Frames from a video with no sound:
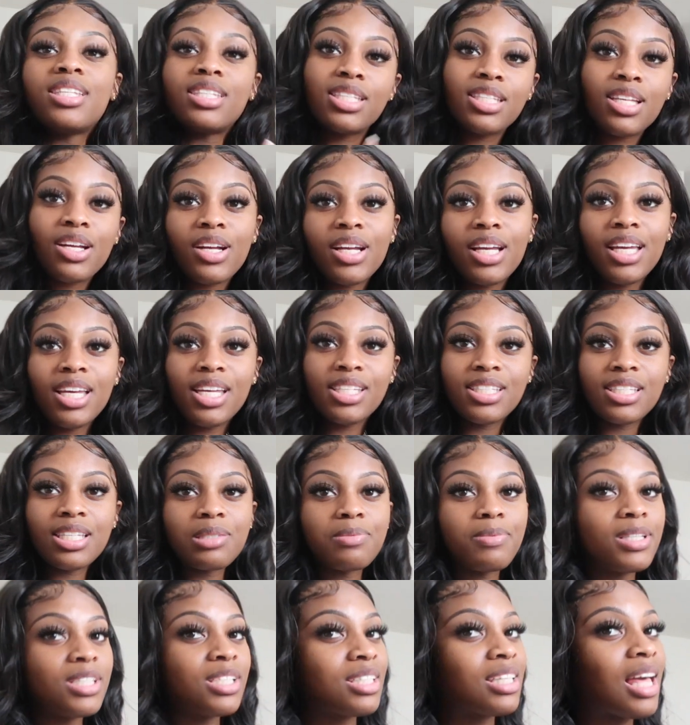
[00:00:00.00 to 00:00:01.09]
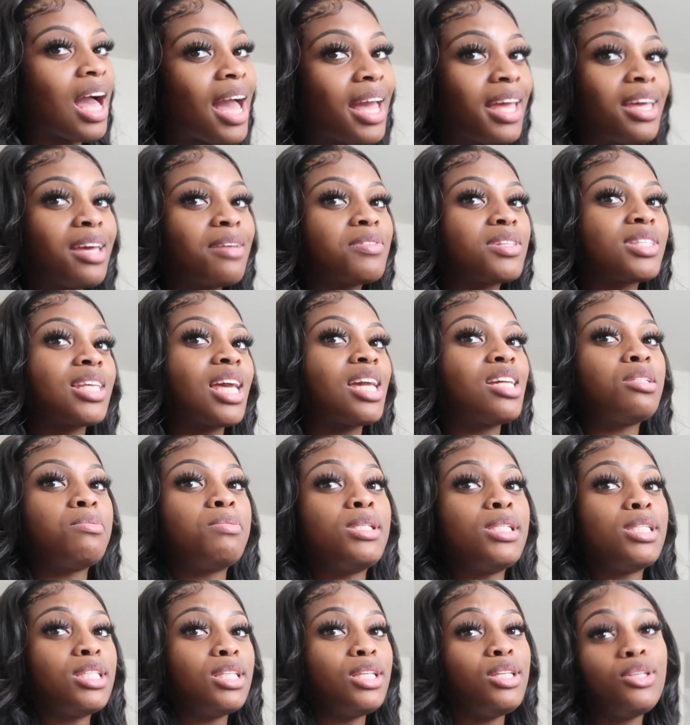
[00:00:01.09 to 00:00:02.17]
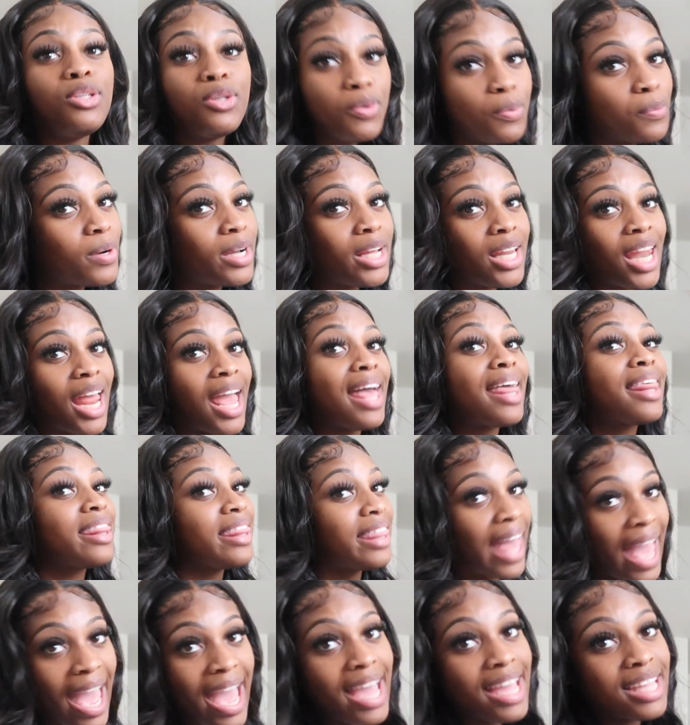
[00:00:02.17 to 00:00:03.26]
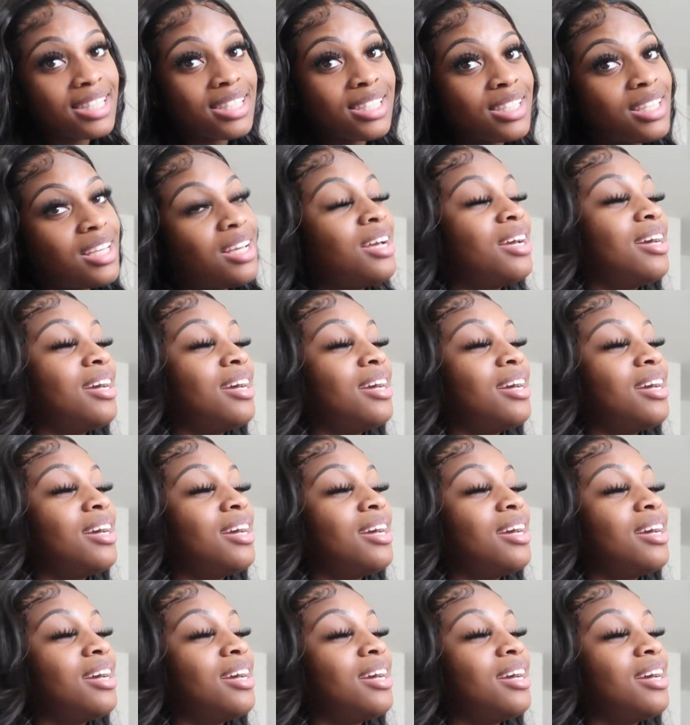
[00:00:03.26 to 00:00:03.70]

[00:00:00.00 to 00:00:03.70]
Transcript: series as much as I am, this HBCU one at that.